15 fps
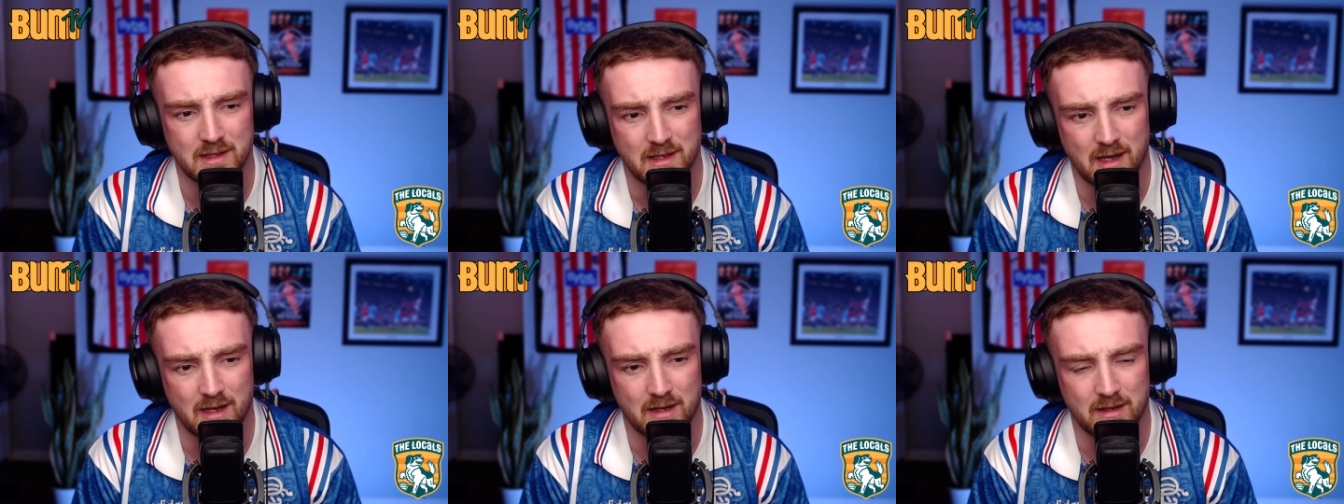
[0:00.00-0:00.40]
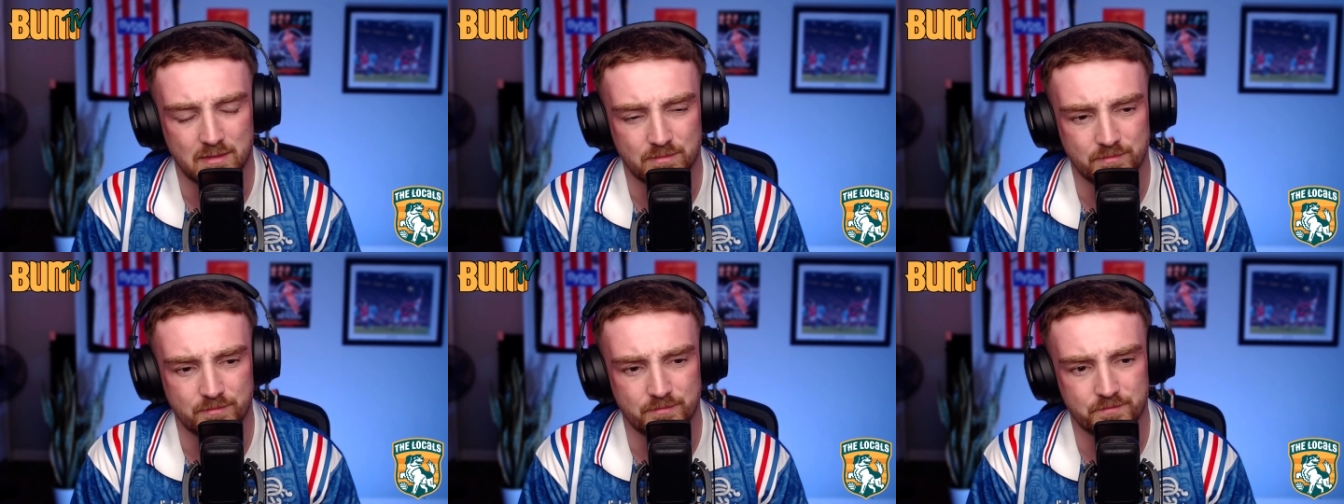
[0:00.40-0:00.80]

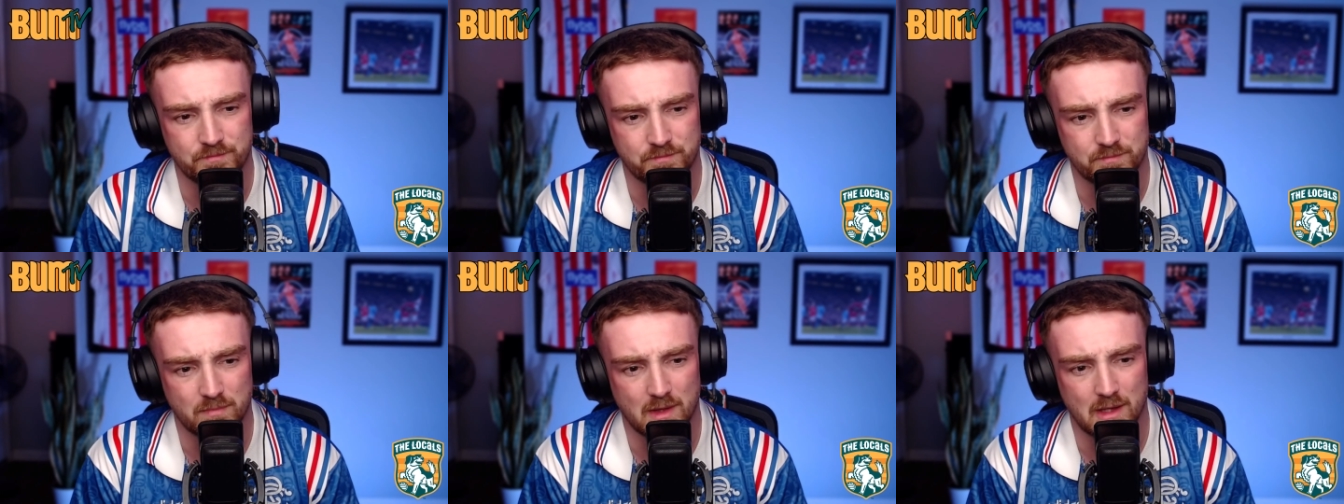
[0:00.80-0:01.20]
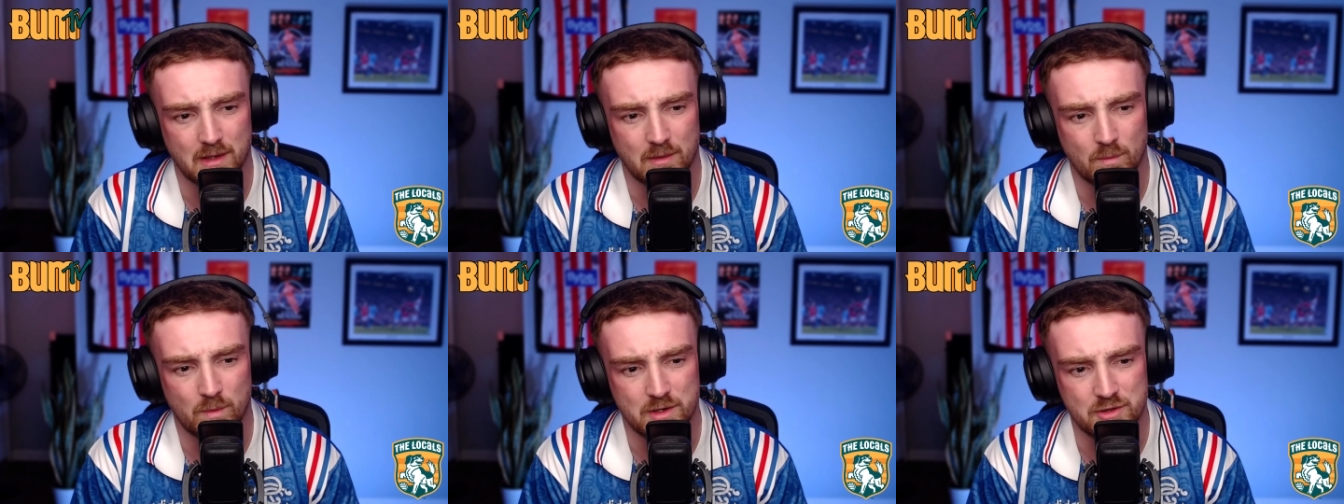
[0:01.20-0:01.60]
Um,
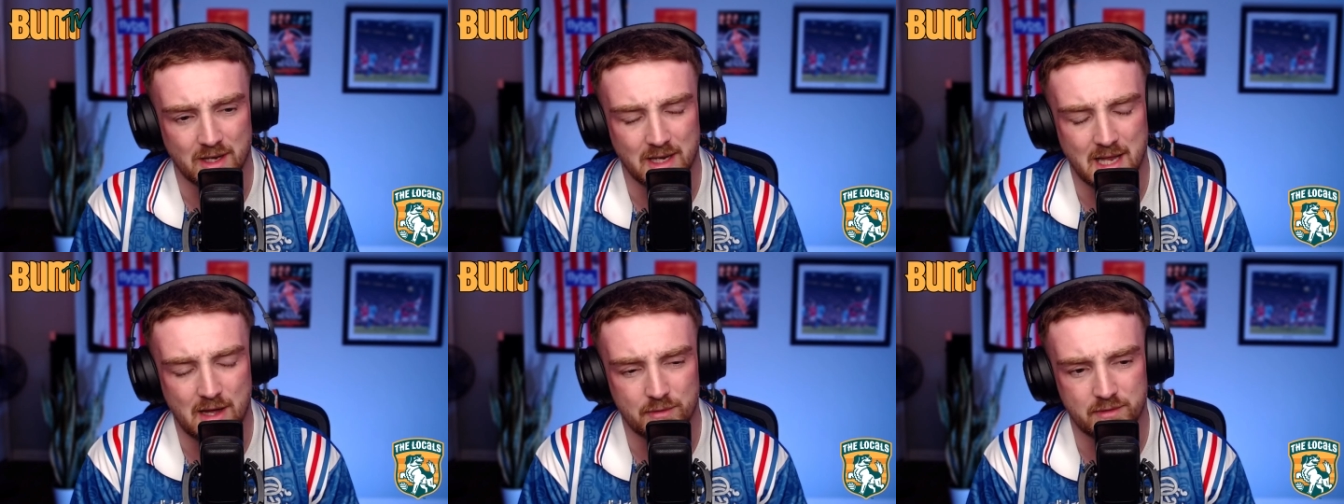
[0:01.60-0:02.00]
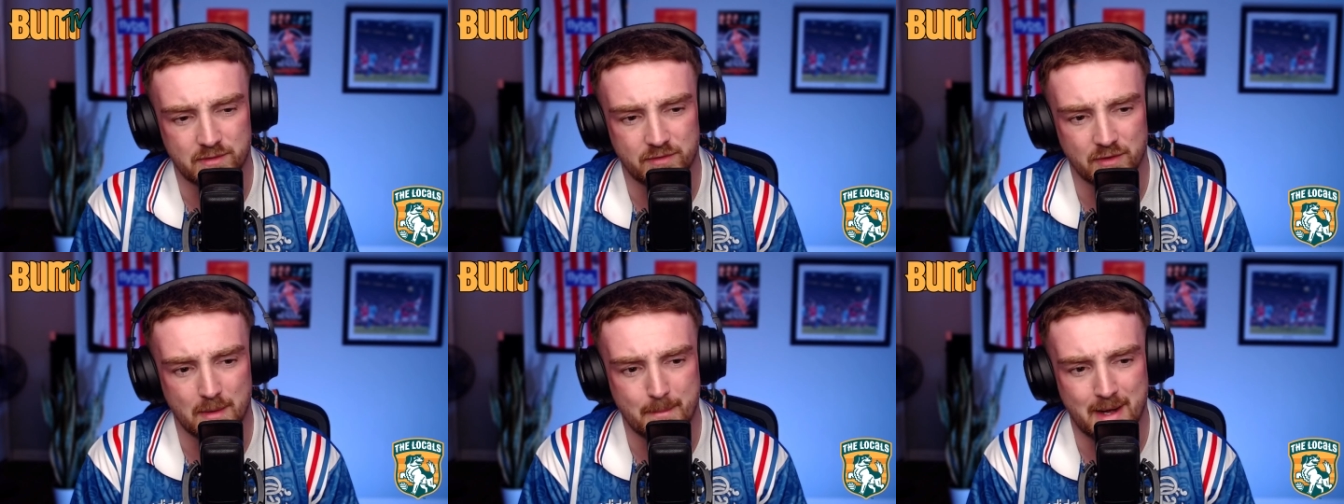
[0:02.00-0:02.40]
which allowed for
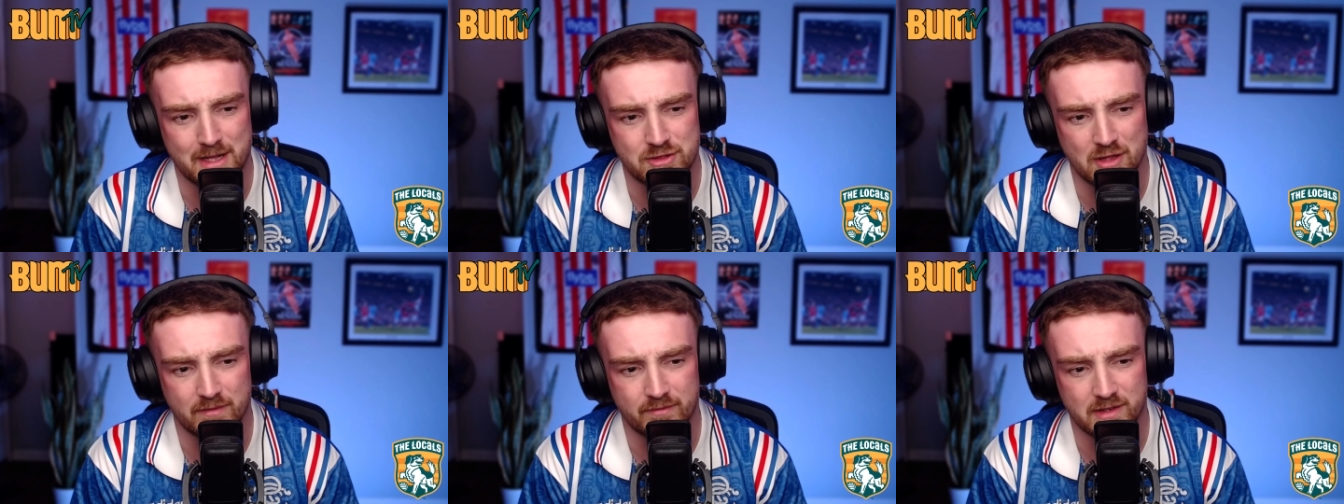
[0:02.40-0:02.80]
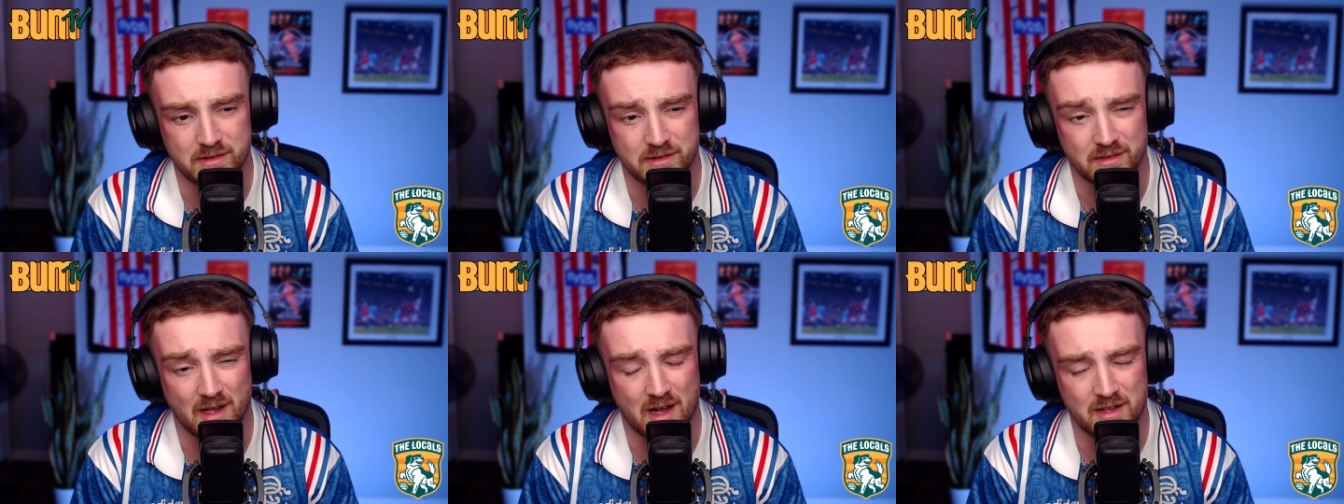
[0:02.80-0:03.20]
the matchup
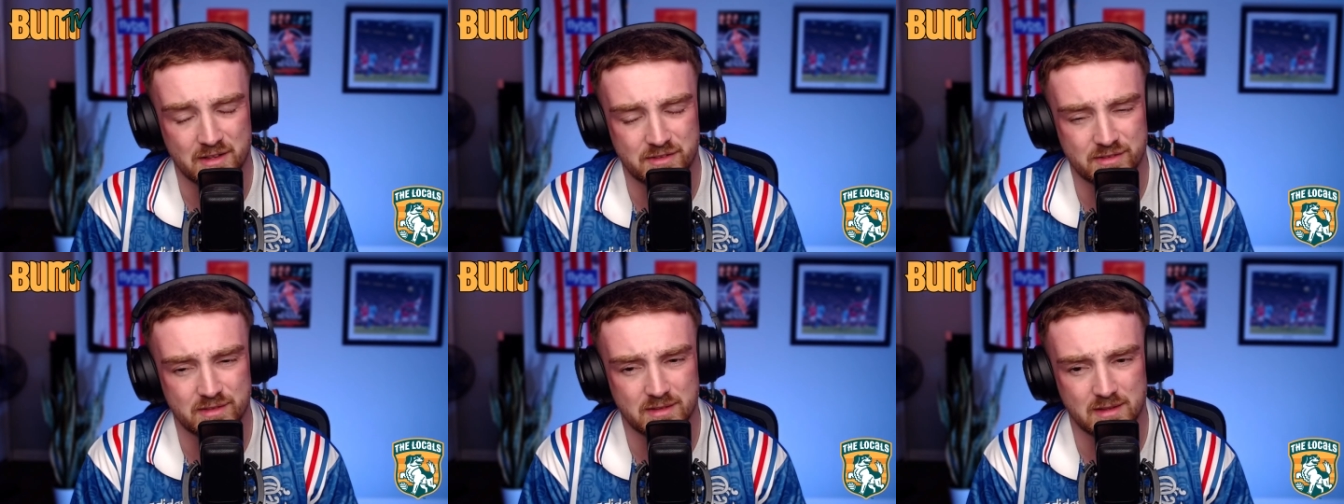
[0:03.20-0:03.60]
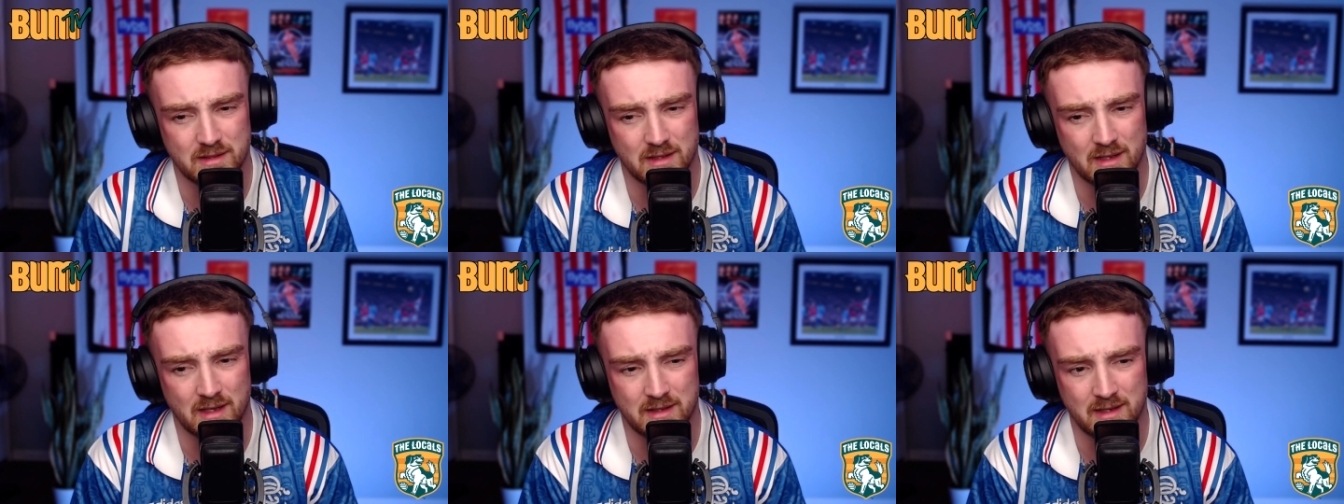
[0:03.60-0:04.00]
versus us
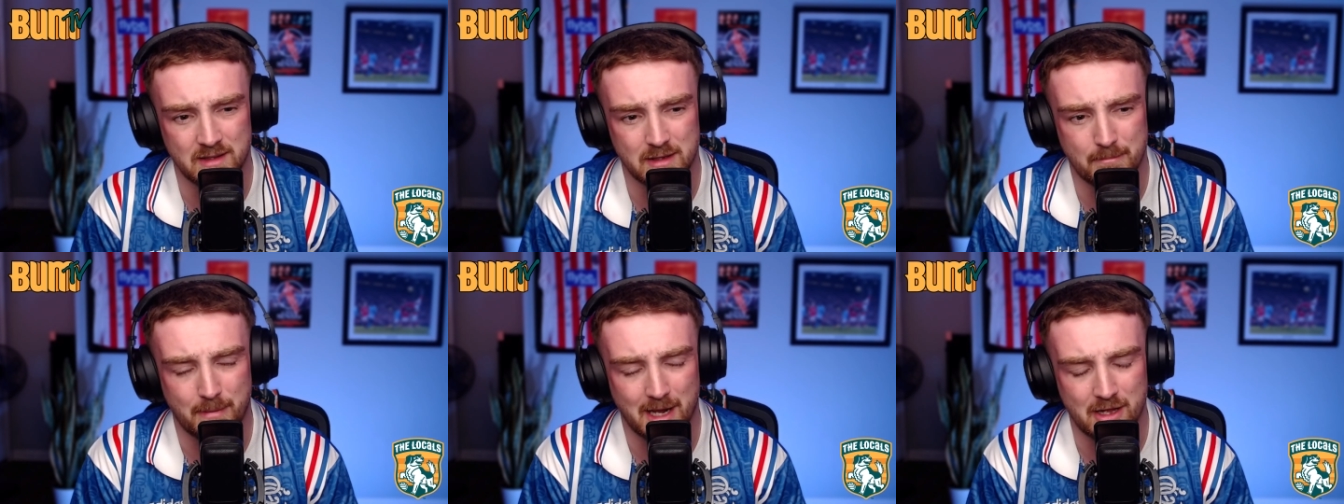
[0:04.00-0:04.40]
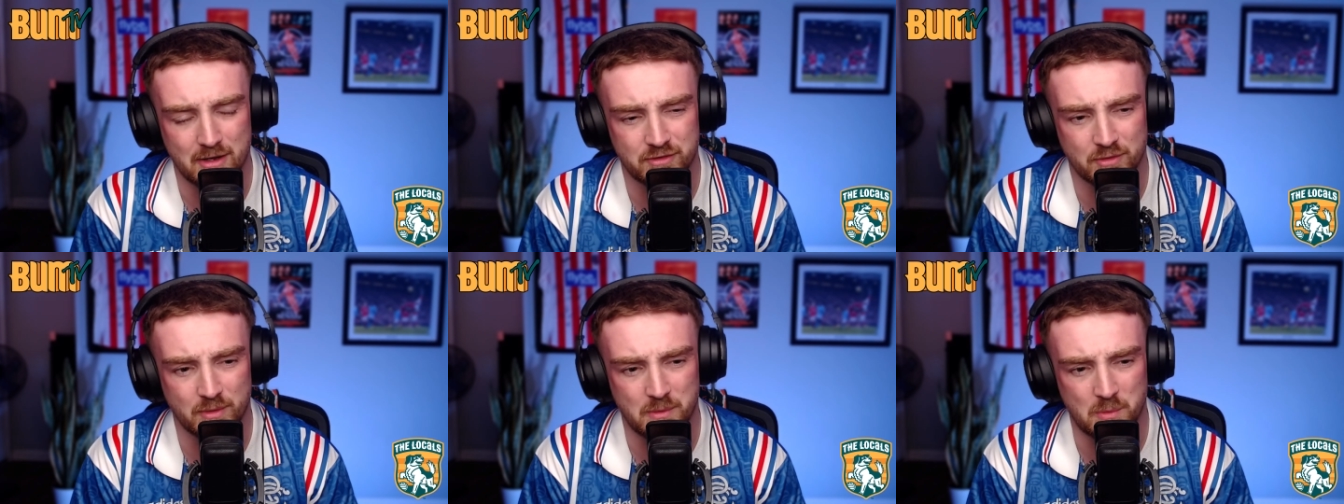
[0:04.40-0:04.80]
uh, in the
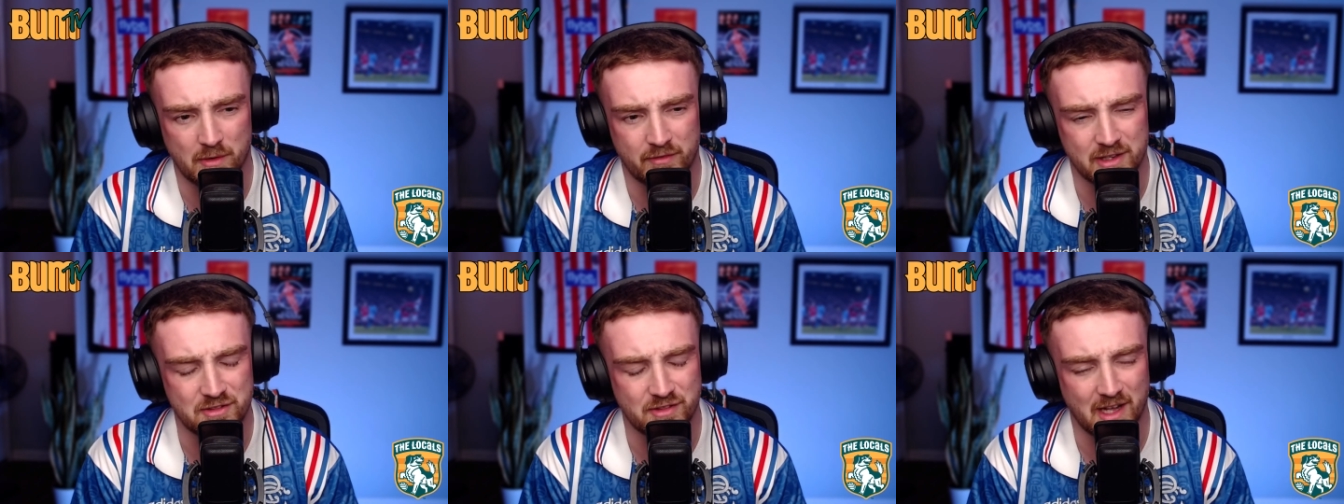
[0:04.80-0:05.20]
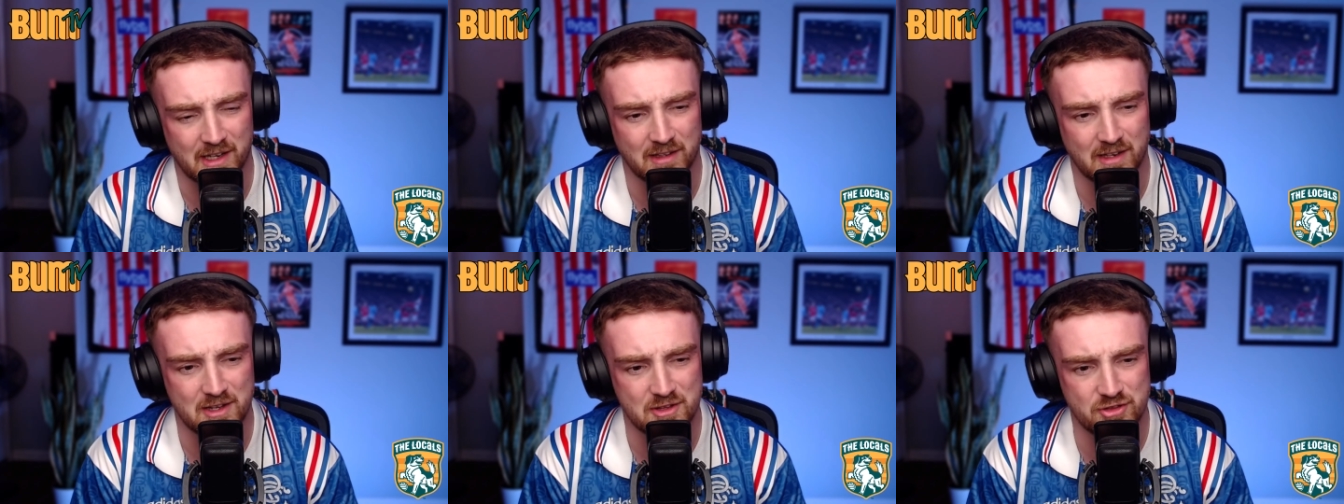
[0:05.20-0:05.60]
playoffs. We what finished second
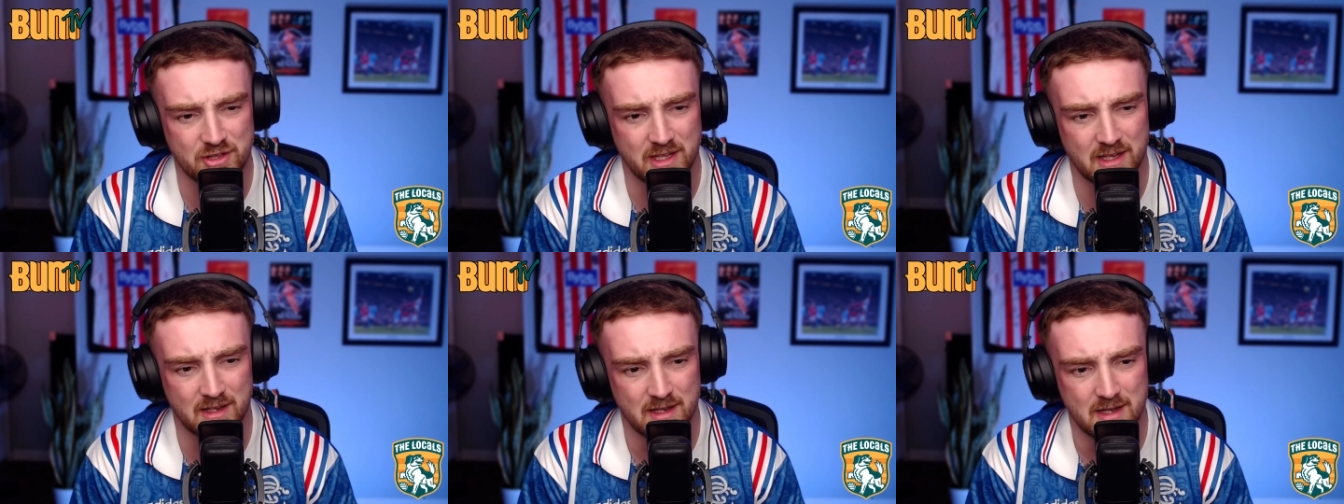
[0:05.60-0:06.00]
last year.